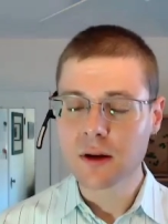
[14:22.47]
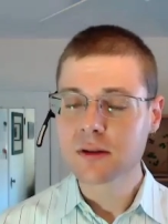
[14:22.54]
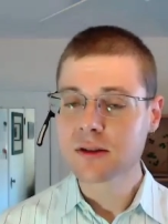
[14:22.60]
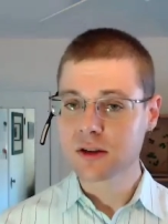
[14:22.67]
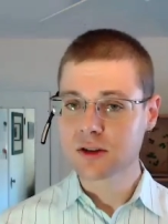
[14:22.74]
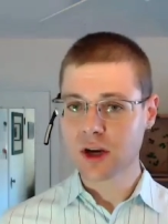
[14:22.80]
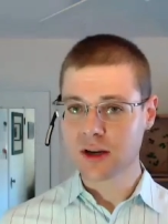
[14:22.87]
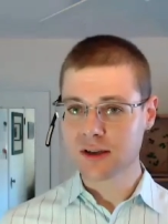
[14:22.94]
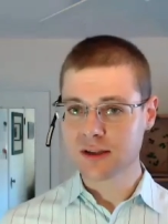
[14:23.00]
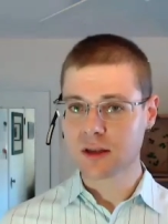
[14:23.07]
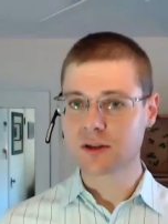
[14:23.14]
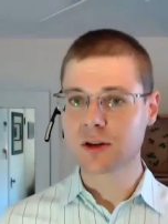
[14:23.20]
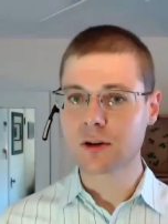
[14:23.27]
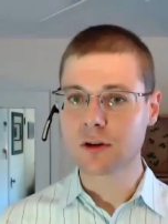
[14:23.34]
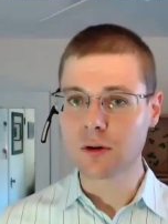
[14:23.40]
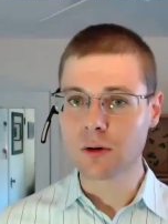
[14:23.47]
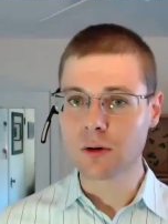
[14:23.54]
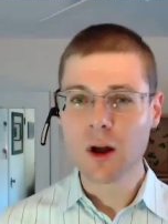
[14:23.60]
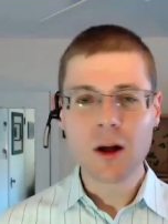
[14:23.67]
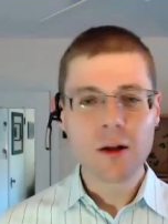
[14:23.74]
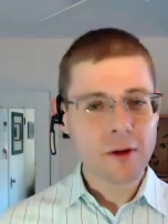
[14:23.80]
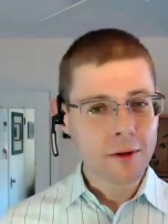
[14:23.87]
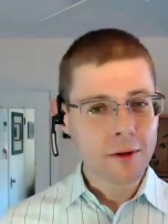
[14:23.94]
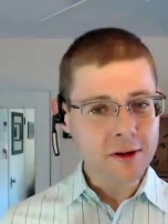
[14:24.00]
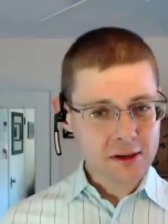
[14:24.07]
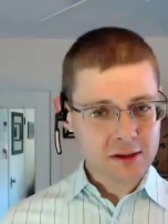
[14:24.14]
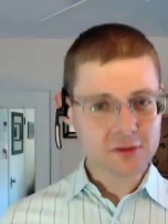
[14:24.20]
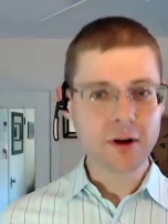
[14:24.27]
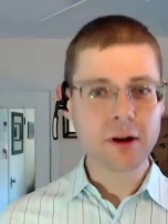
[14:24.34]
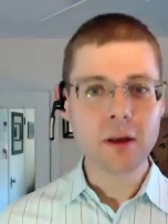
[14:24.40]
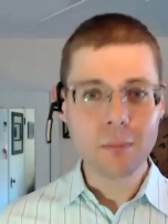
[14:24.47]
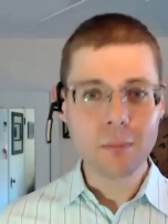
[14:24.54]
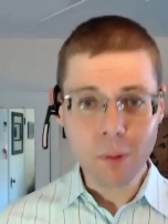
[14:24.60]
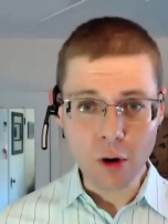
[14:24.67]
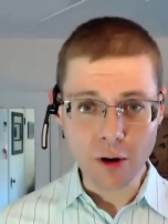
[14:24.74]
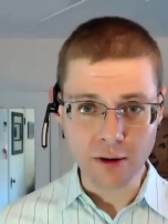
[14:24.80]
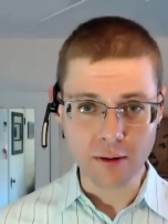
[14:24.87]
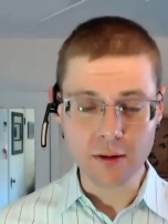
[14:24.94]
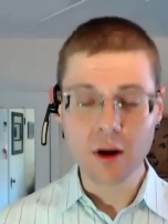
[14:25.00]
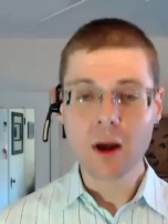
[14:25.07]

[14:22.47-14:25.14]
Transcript: suggest that you do? Now this is really important.